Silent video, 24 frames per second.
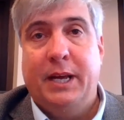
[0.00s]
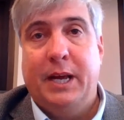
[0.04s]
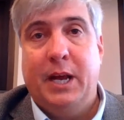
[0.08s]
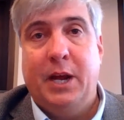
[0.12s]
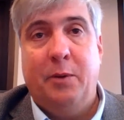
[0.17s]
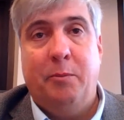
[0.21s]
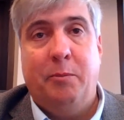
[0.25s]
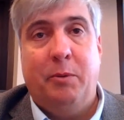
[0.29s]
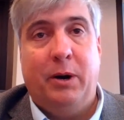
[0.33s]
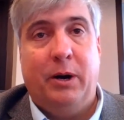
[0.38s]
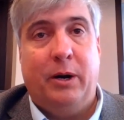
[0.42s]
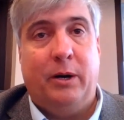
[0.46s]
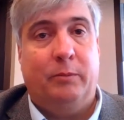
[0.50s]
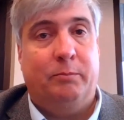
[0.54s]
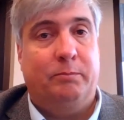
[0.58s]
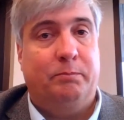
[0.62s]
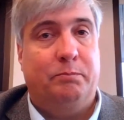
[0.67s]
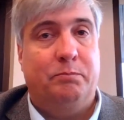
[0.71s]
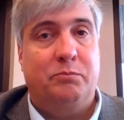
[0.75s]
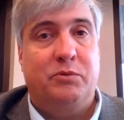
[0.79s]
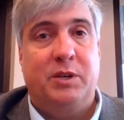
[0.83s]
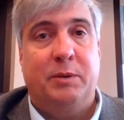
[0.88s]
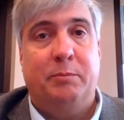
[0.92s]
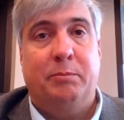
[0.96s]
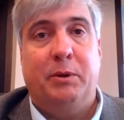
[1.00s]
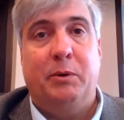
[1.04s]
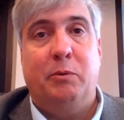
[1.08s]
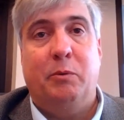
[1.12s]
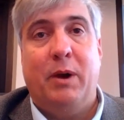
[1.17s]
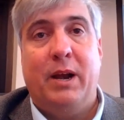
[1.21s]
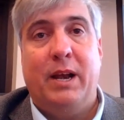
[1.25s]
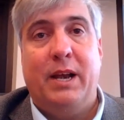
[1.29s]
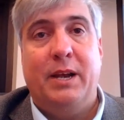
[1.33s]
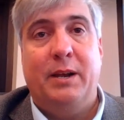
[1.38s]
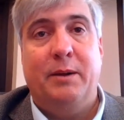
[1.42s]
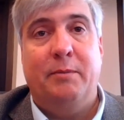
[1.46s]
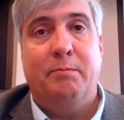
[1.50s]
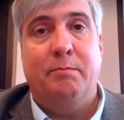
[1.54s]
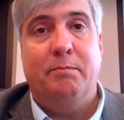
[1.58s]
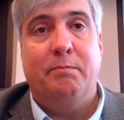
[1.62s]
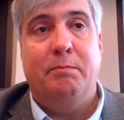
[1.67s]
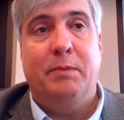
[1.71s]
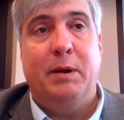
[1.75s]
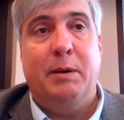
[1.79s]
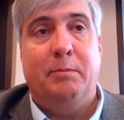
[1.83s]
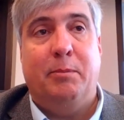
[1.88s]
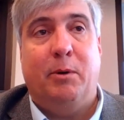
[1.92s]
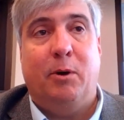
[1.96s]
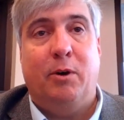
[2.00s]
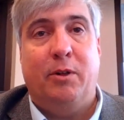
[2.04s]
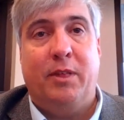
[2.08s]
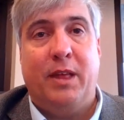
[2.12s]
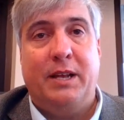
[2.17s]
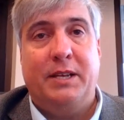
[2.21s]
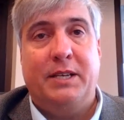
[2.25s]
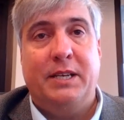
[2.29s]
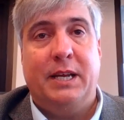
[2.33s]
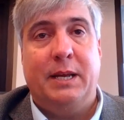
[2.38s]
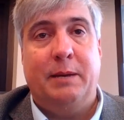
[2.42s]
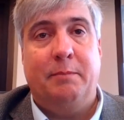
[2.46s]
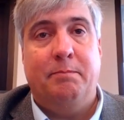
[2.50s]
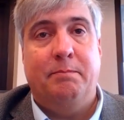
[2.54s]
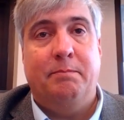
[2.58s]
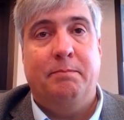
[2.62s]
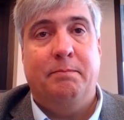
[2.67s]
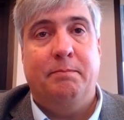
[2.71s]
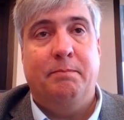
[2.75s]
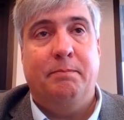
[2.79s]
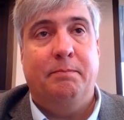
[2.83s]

and we're simply ready to be a part of that team.